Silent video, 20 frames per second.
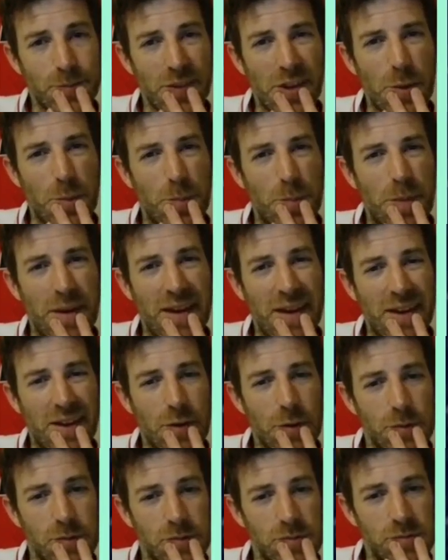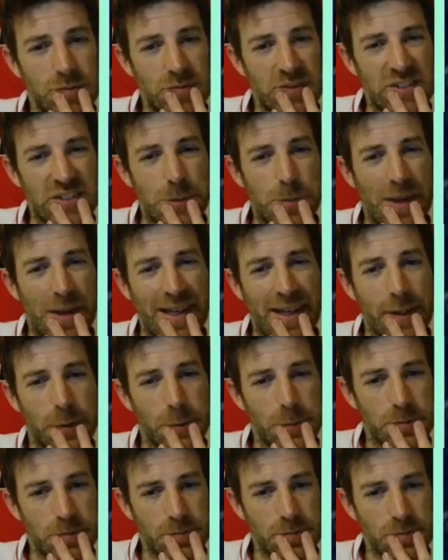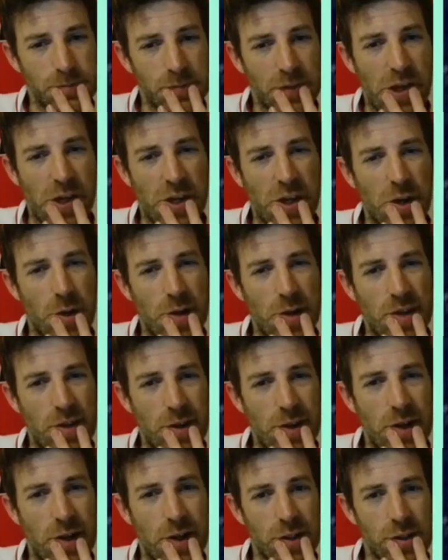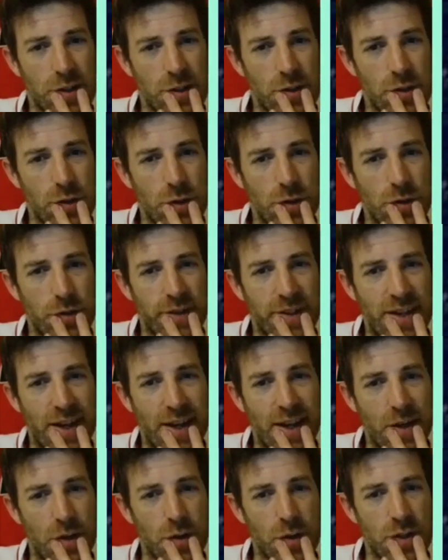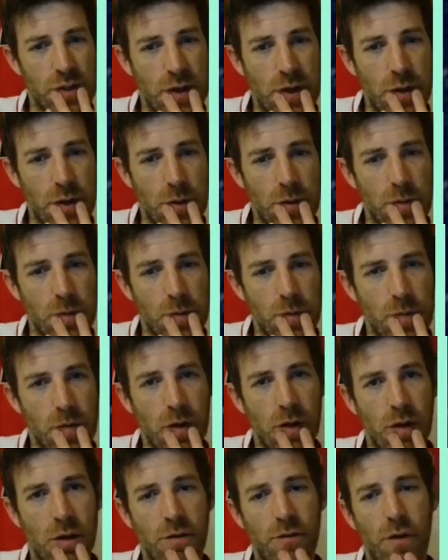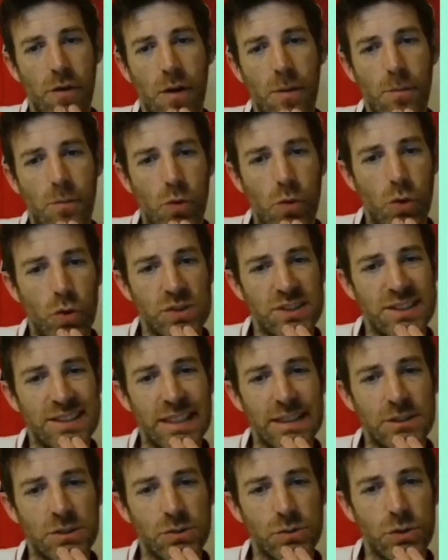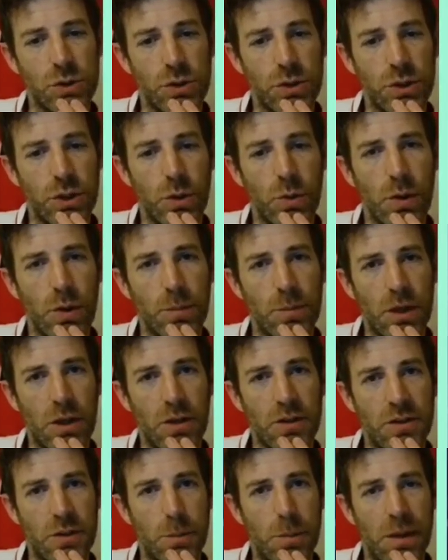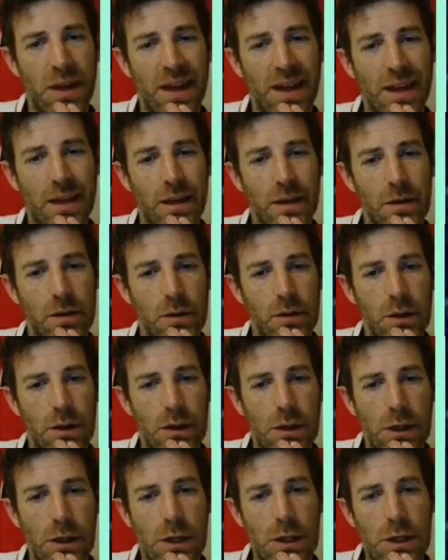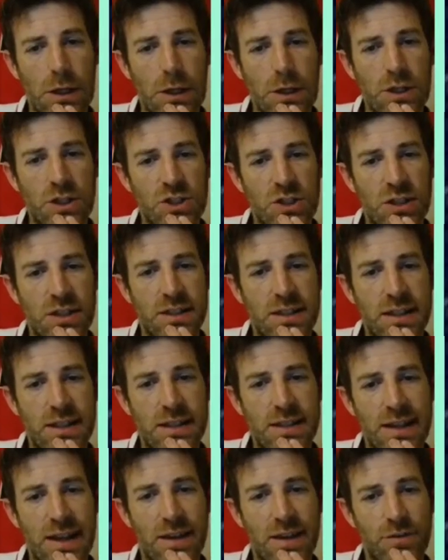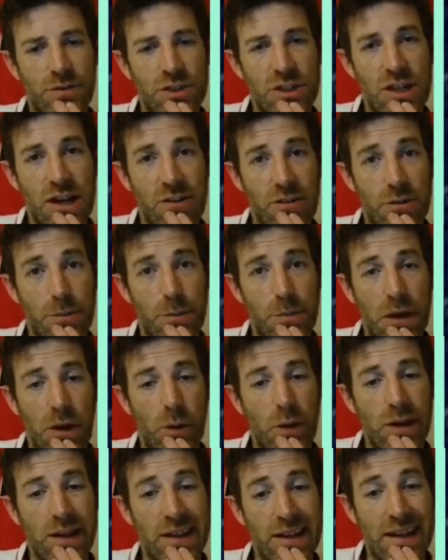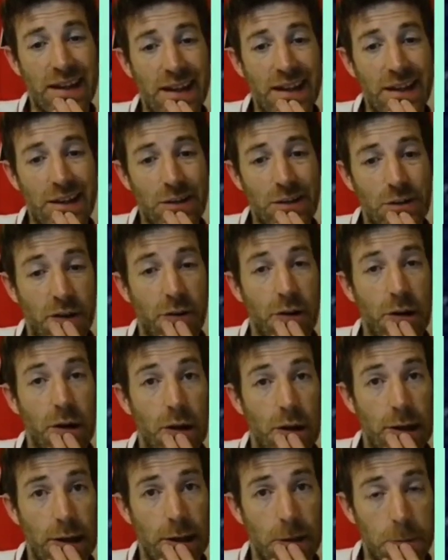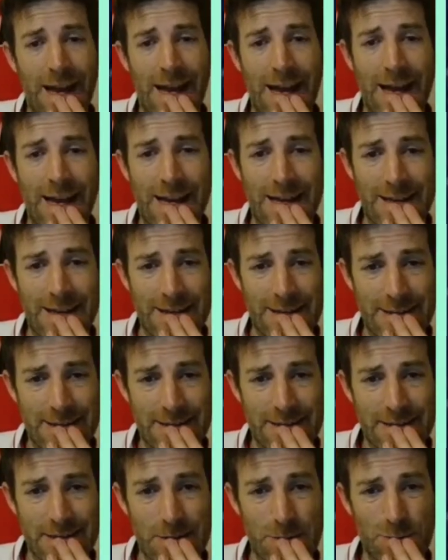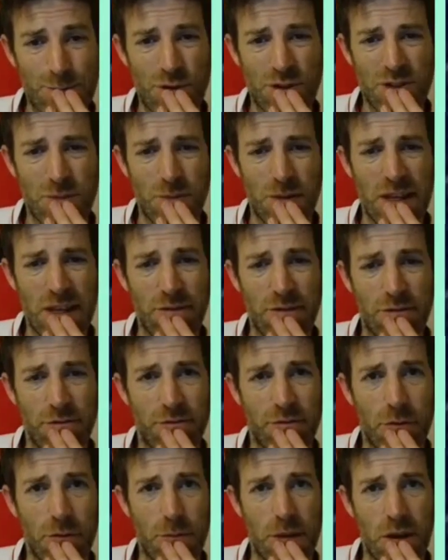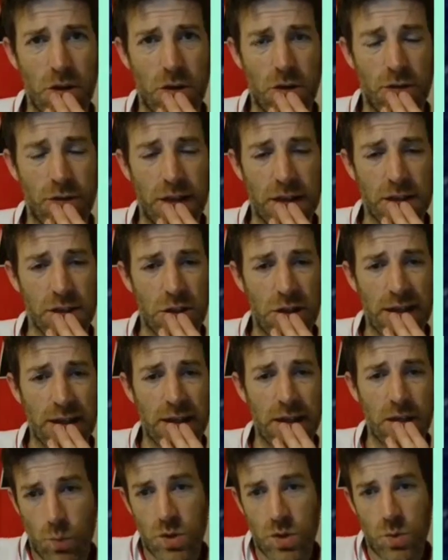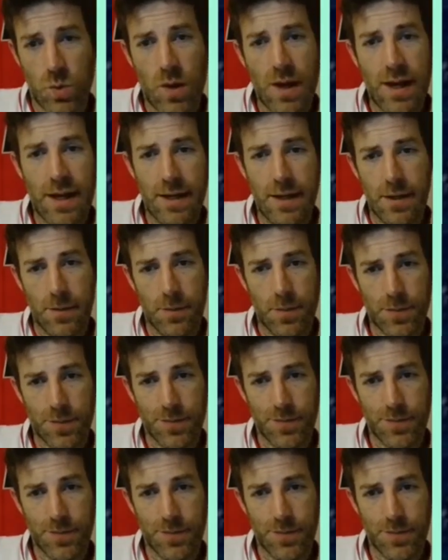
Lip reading: a big debate, and only the last sort of day or so have I more settled on who I'm going to pick, because I did have Jared Bowen in very early and even from the off actually, and was weighing up